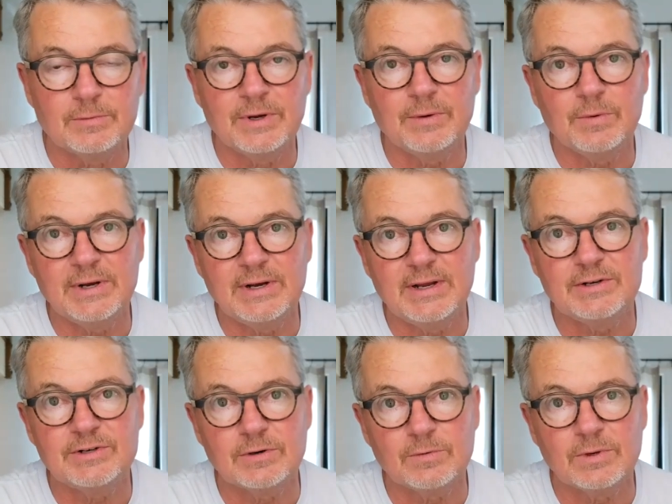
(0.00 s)
We
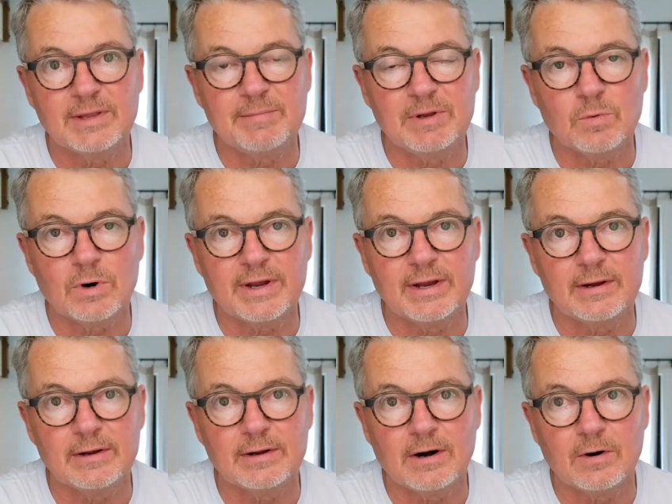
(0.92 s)
need to really be
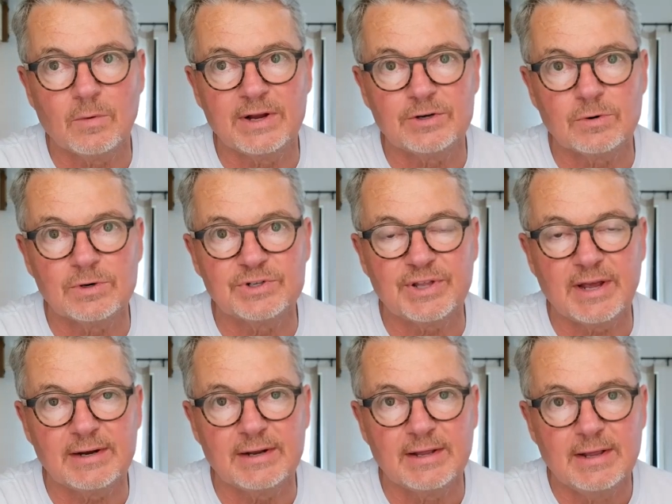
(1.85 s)
working our way towards
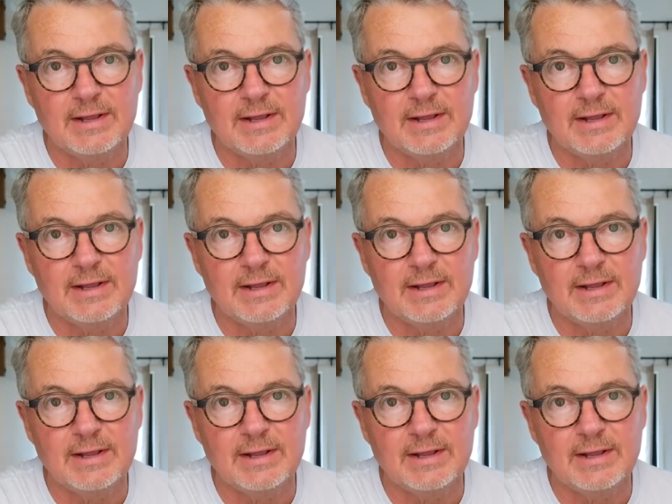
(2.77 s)
that.